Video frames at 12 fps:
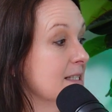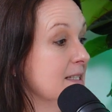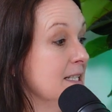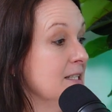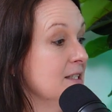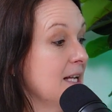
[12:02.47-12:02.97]

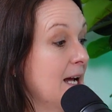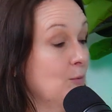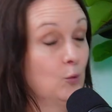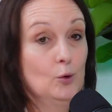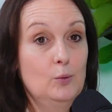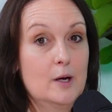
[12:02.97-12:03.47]
stint at
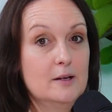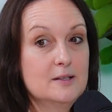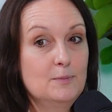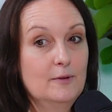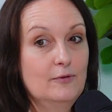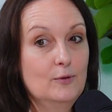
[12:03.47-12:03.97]

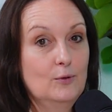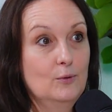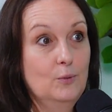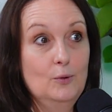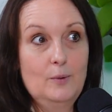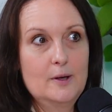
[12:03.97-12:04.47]
Woolworths before
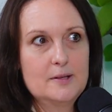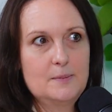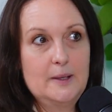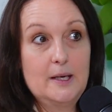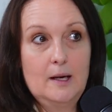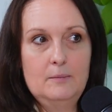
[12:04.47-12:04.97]
Woolworths
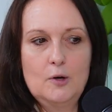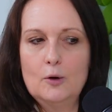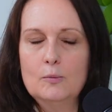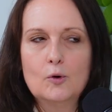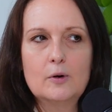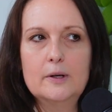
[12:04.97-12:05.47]
became no
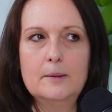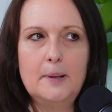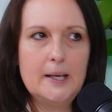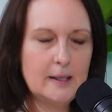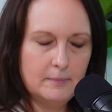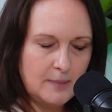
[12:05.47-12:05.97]
more and the
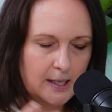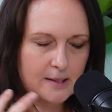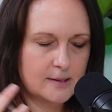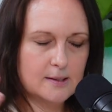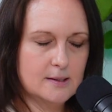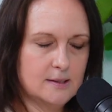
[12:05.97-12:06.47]
pick
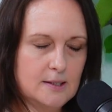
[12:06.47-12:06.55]
mix has